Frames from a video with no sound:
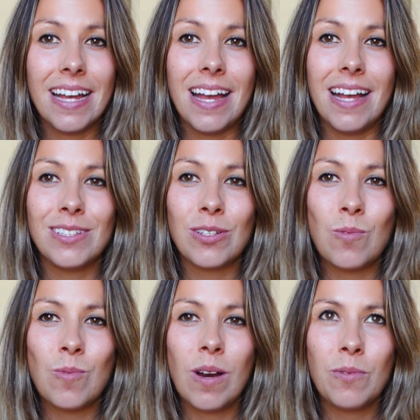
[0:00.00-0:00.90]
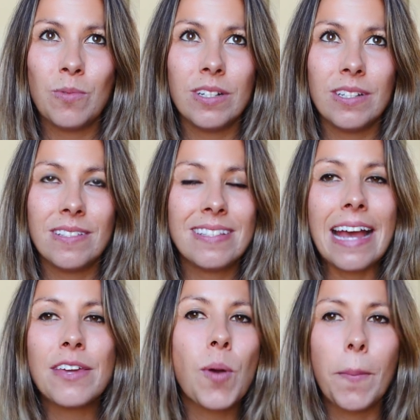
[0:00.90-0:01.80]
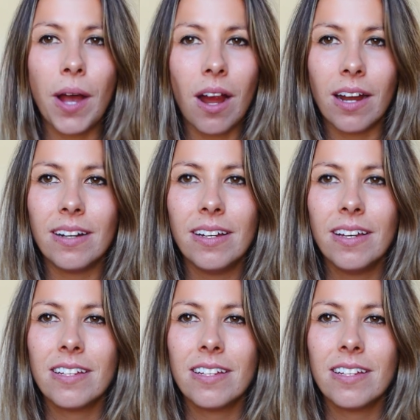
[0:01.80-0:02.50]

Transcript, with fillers: And so, what would set you apart